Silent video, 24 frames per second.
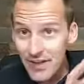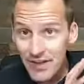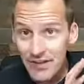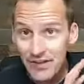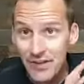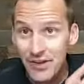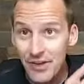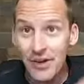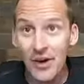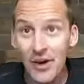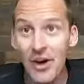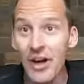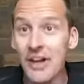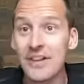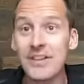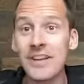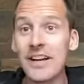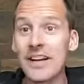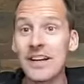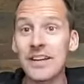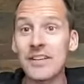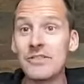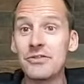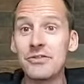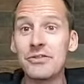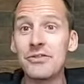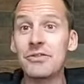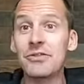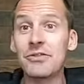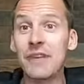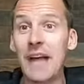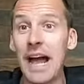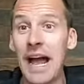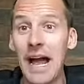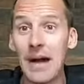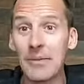the content is just
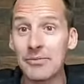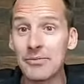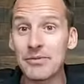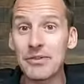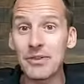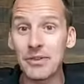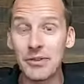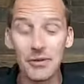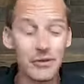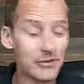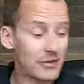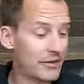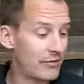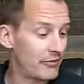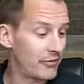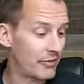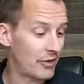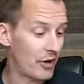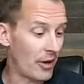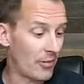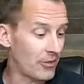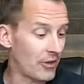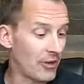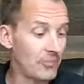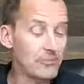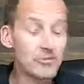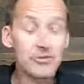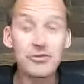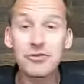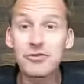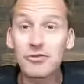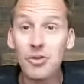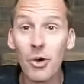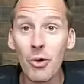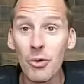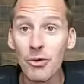absolutely phenomenal. I'm
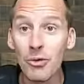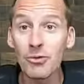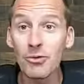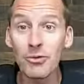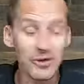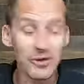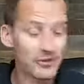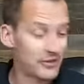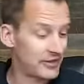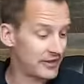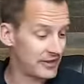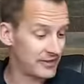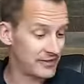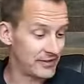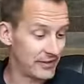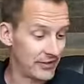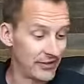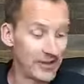so thrilled that it's here.